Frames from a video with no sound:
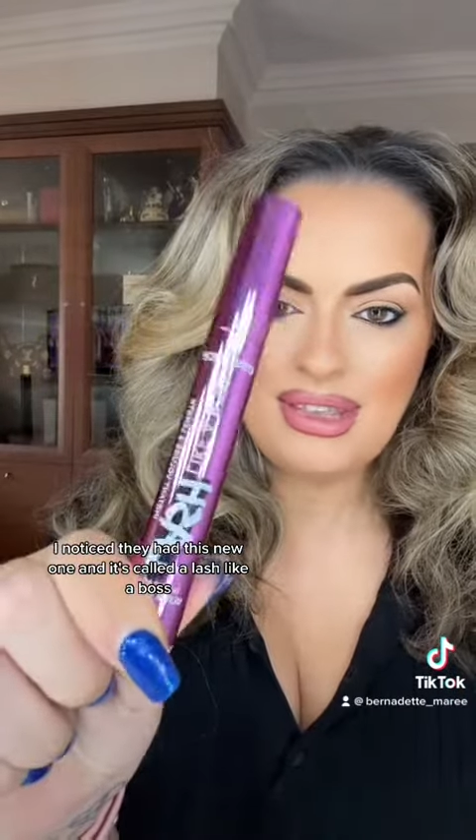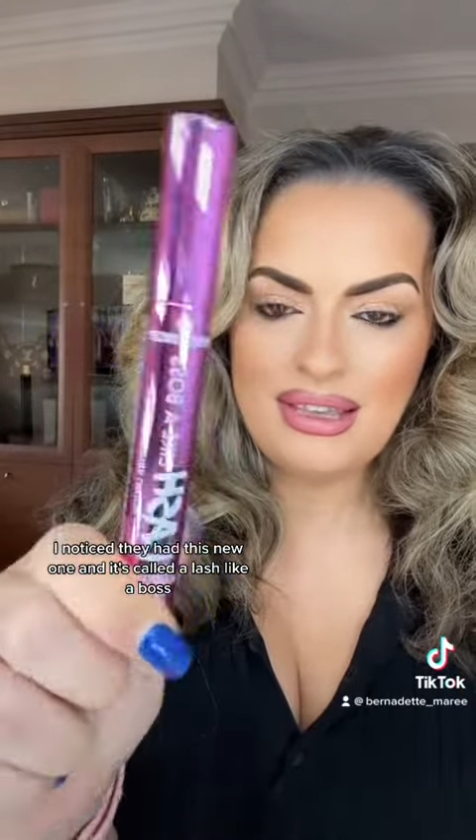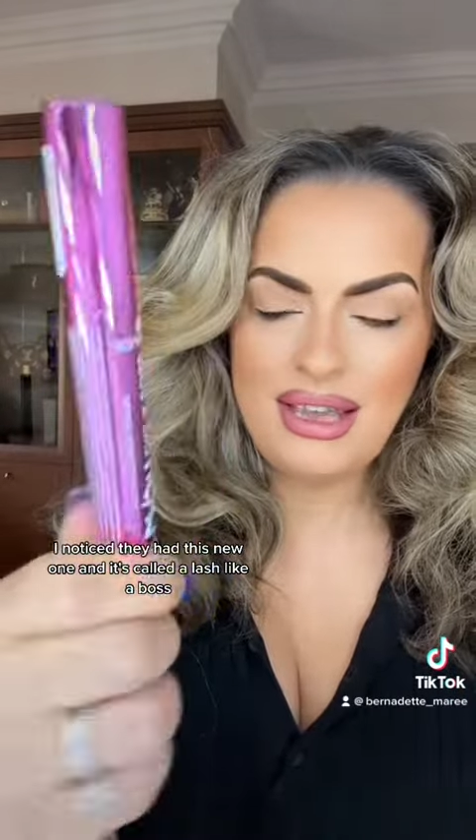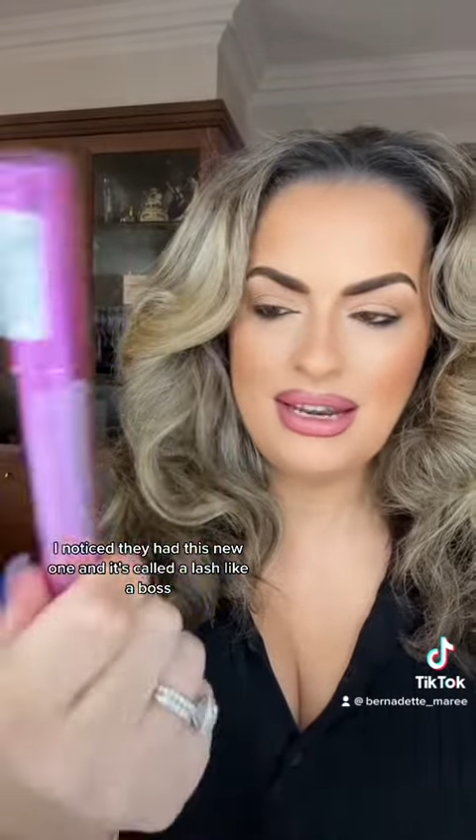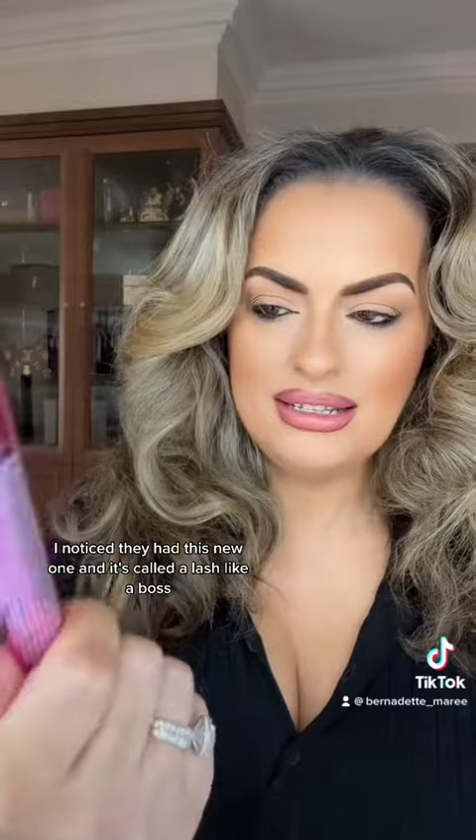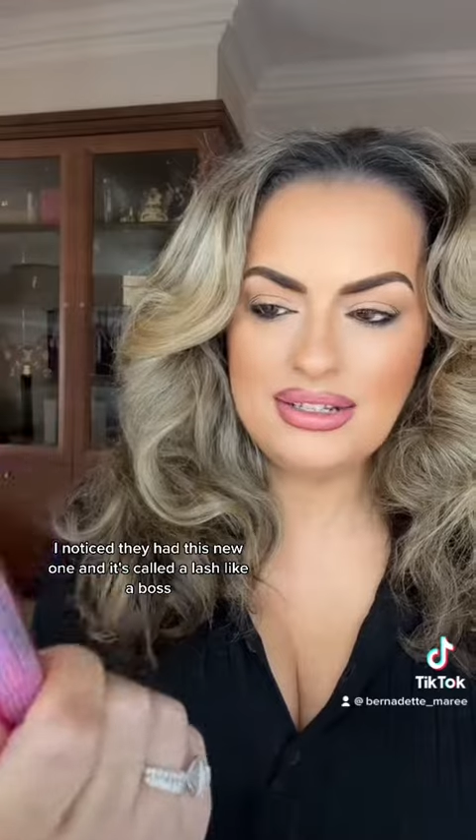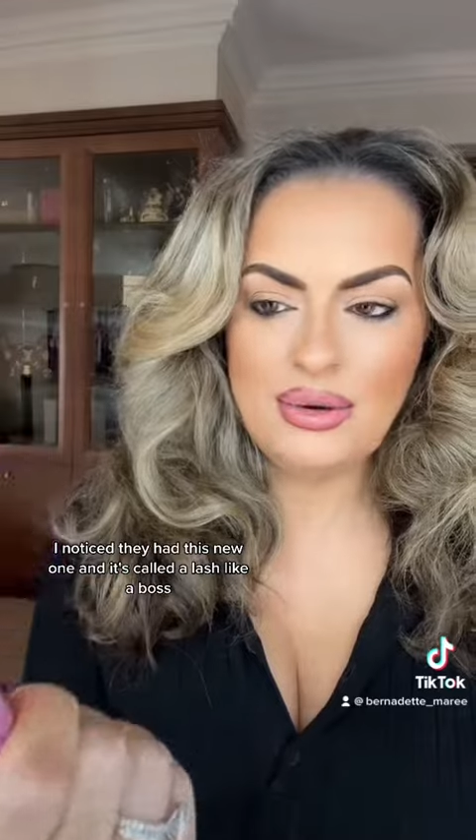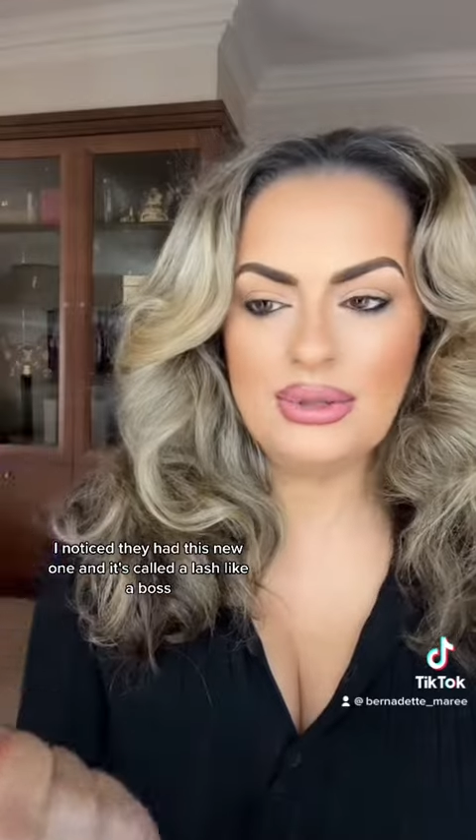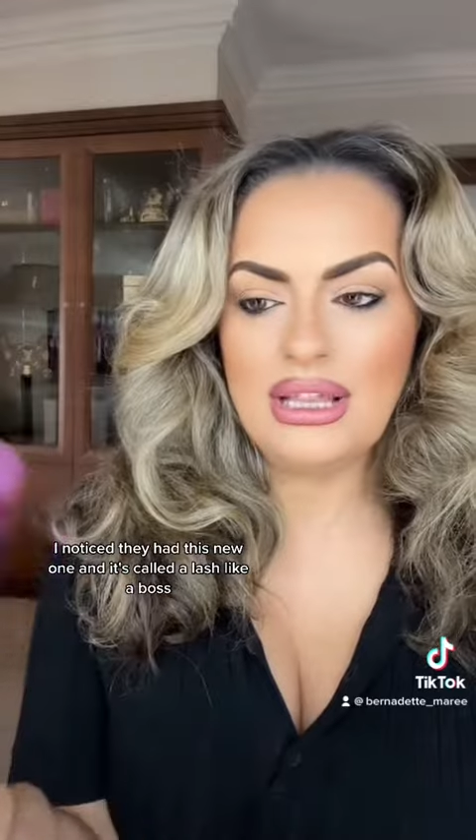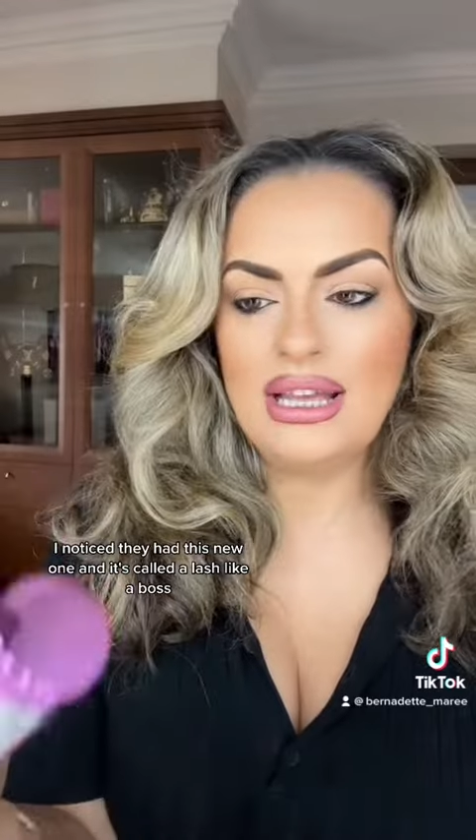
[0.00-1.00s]
and it's
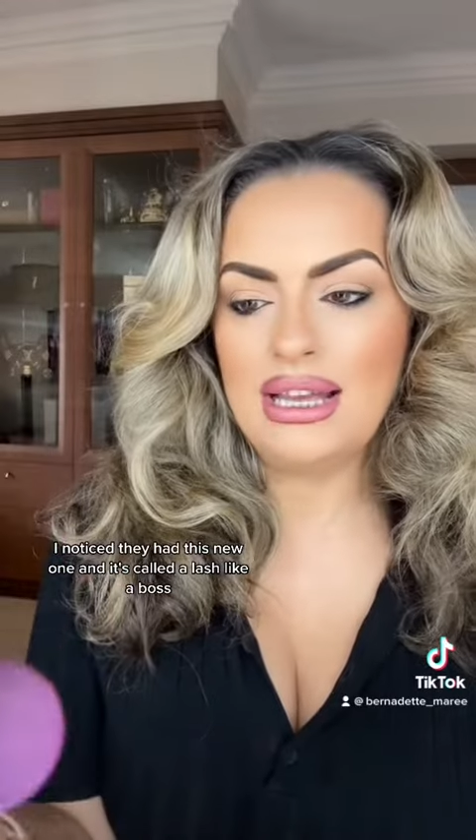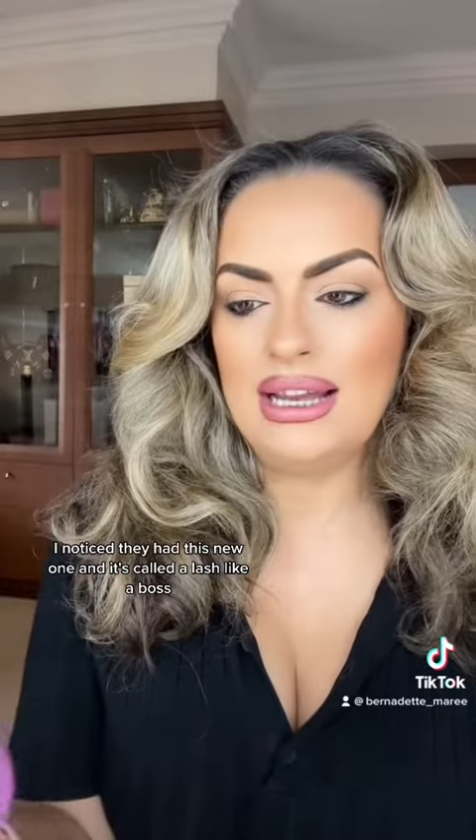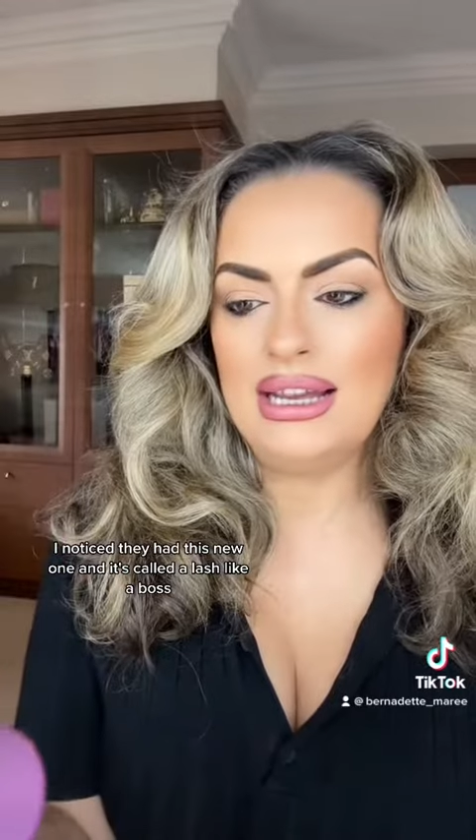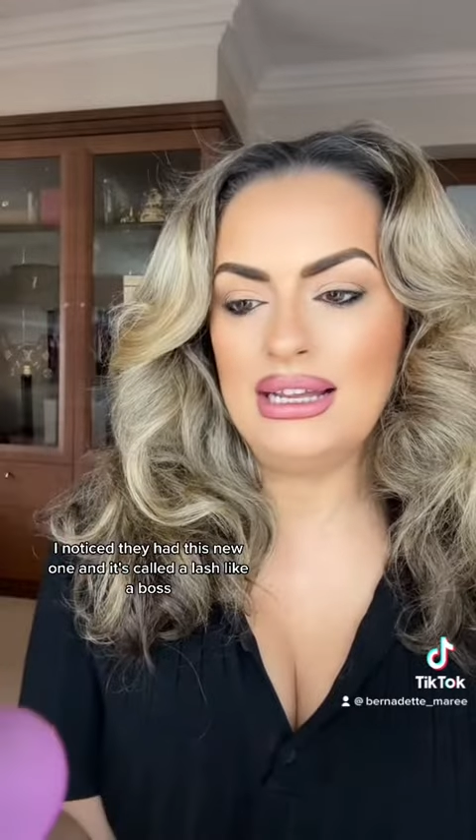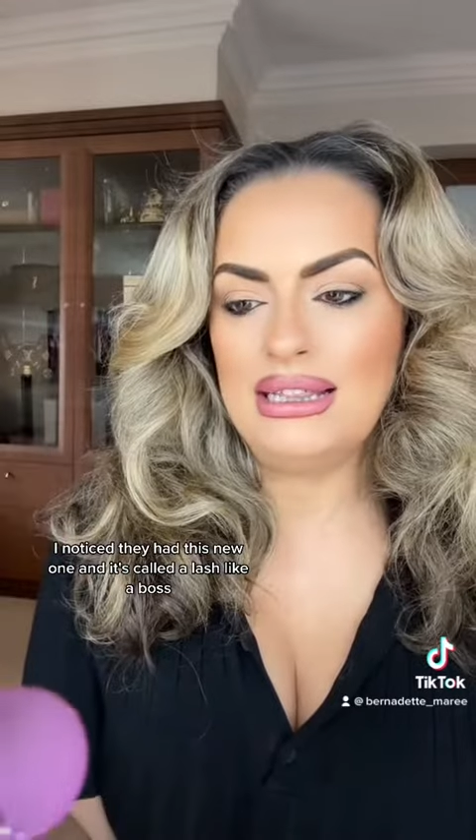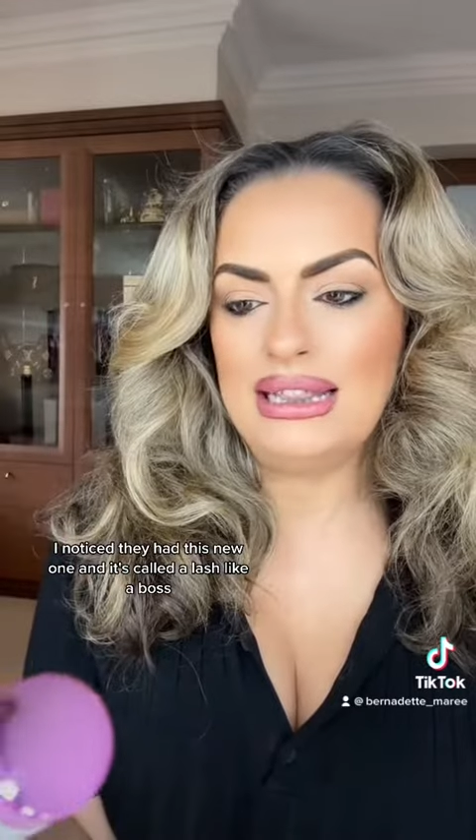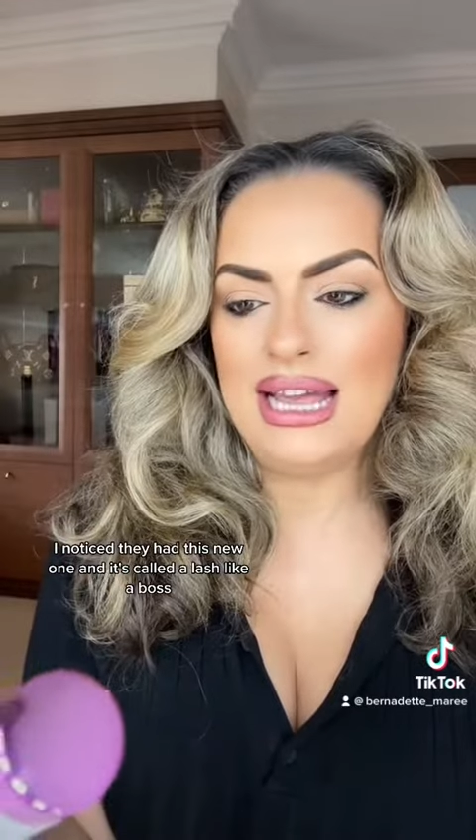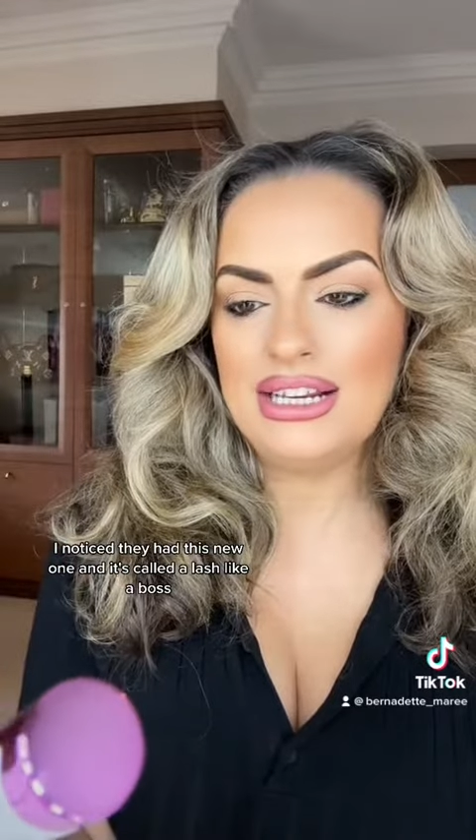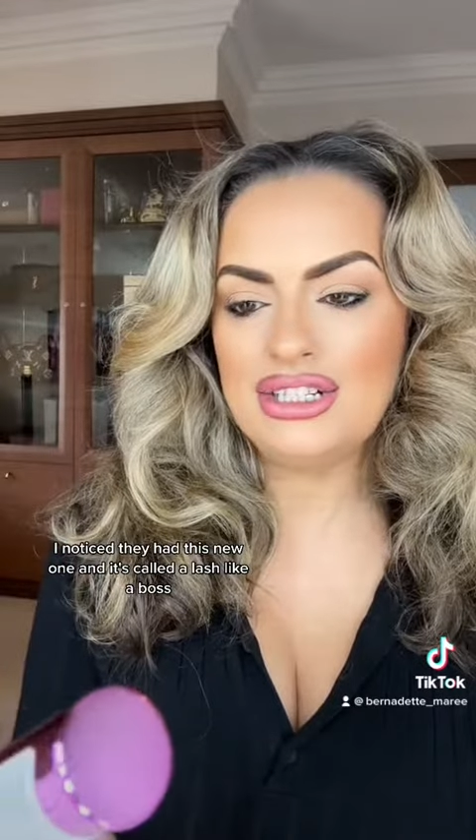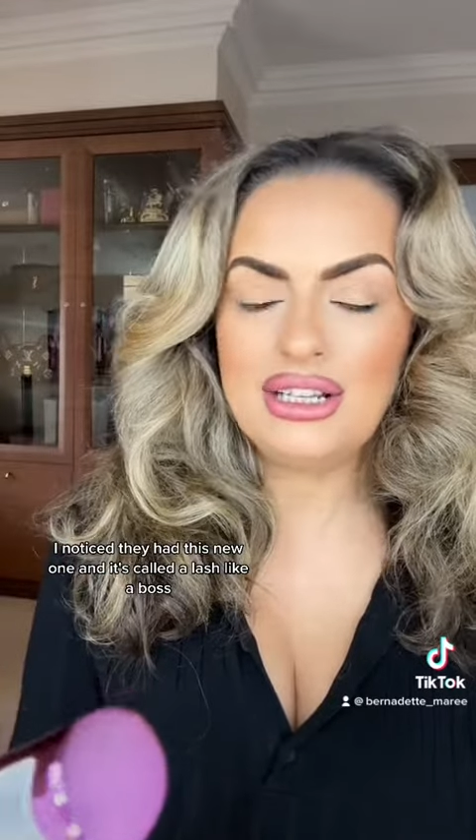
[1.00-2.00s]
called Lash